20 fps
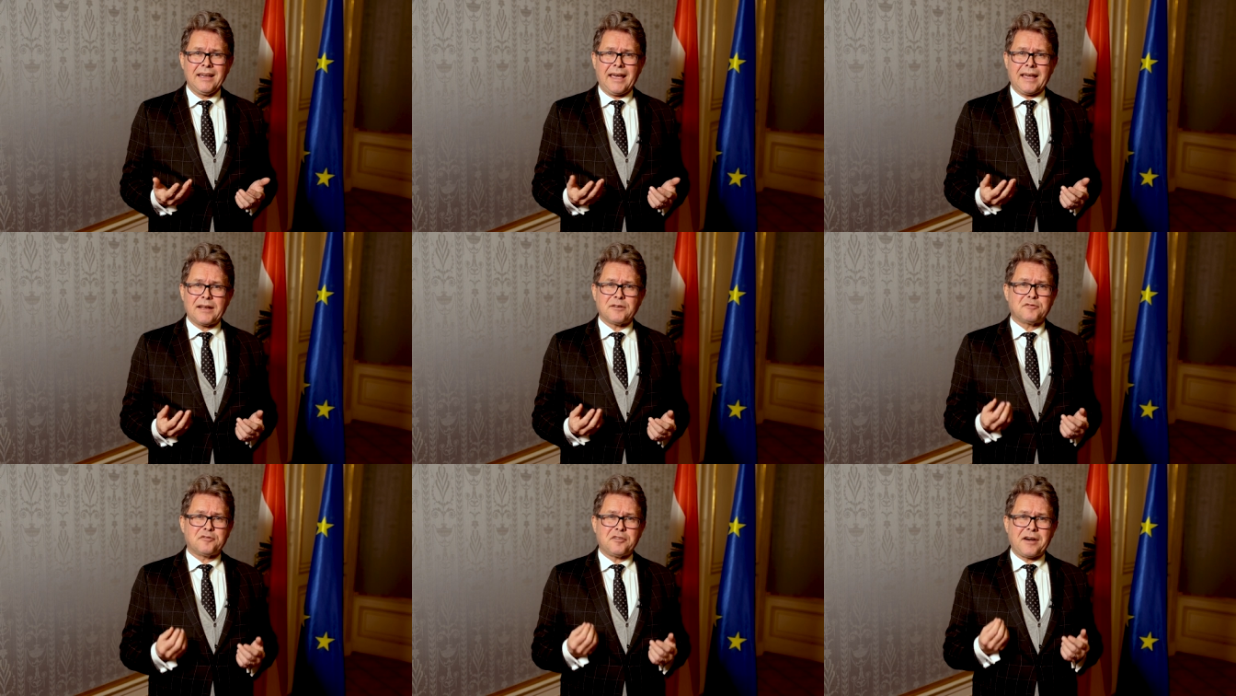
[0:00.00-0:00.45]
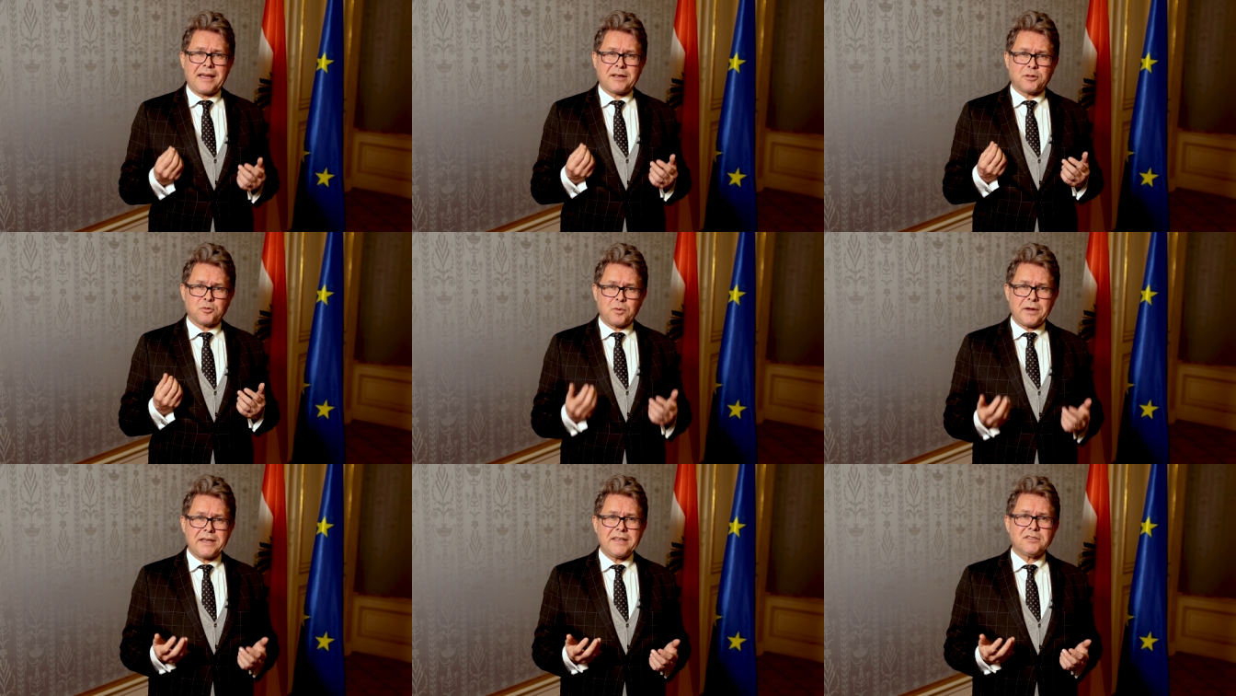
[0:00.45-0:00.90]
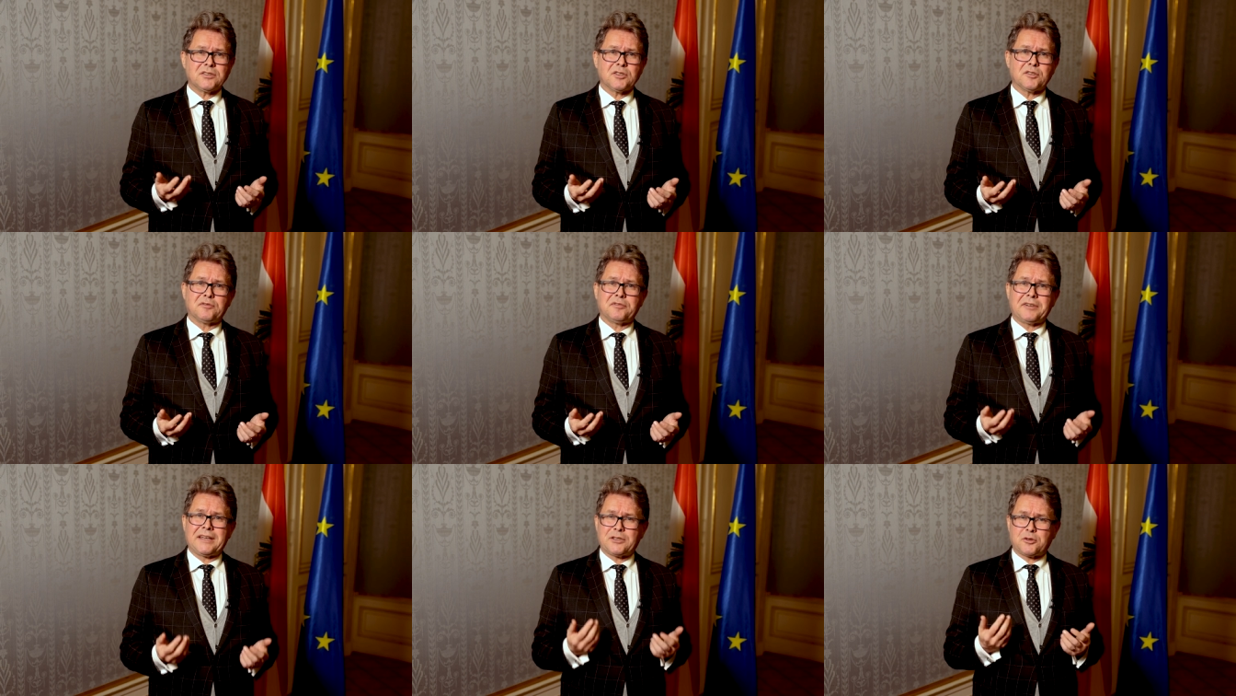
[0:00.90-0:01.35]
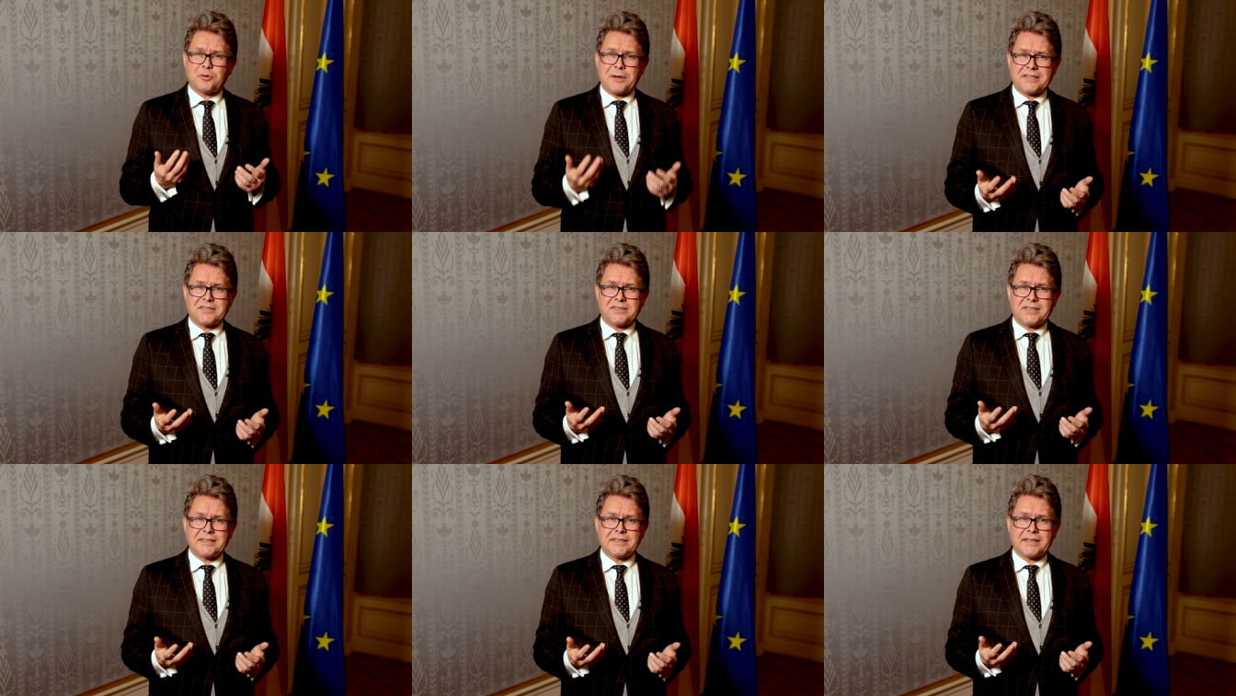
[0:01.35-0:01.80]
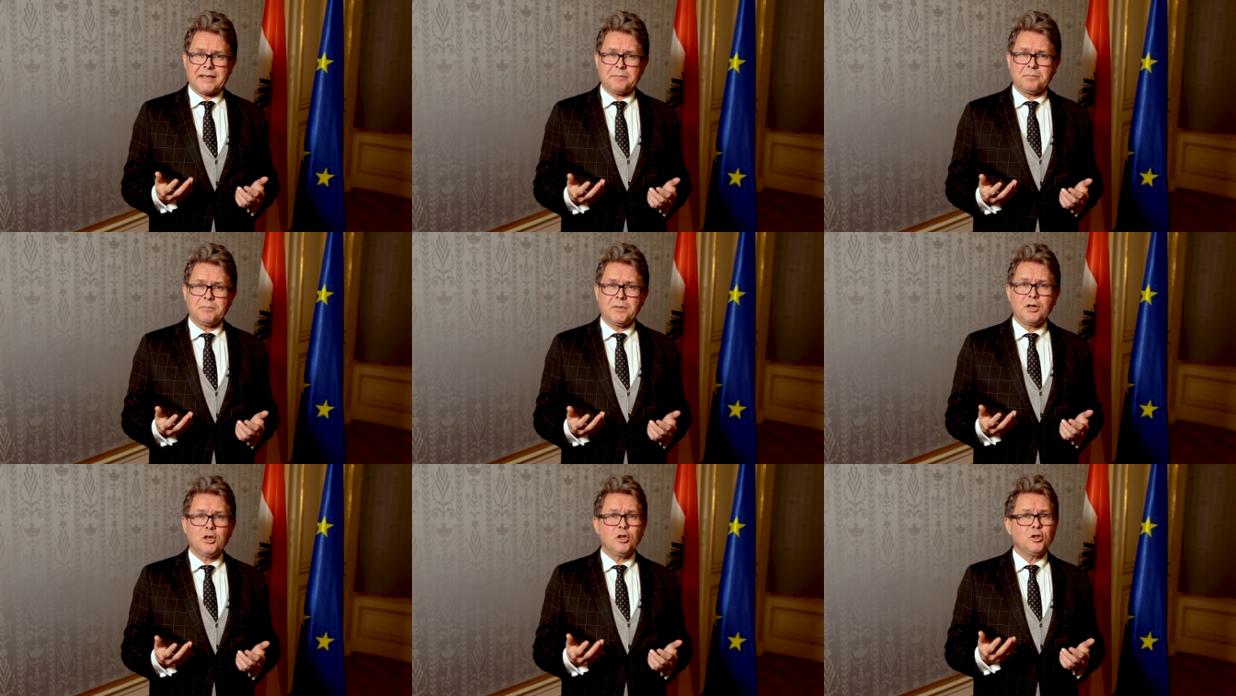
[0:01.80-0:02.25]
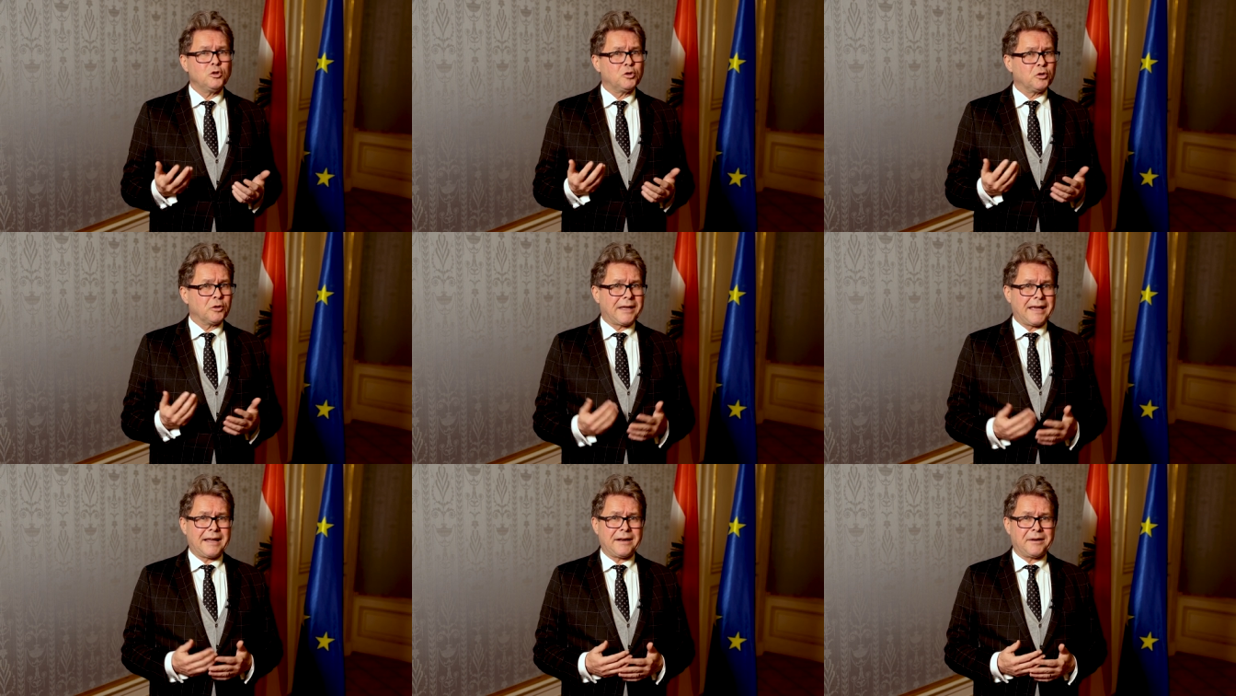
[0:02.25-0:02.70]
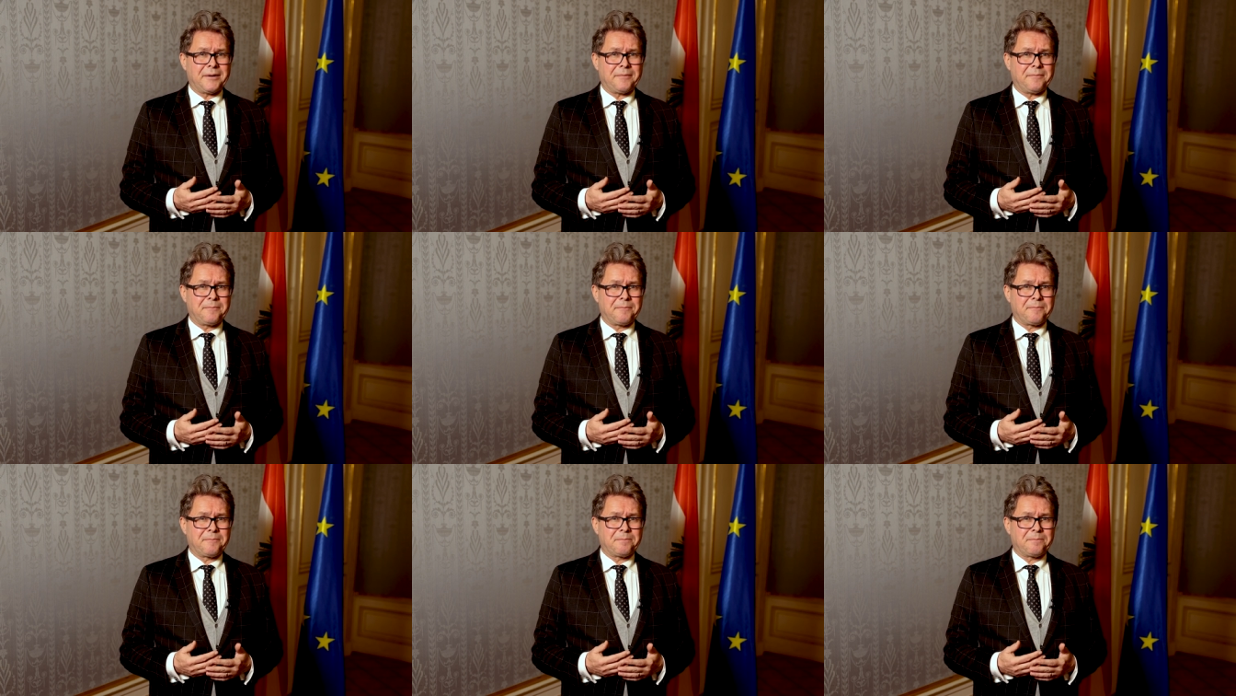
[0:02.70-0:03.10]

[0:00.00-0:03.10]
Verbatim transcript: and find ways of addressing them together.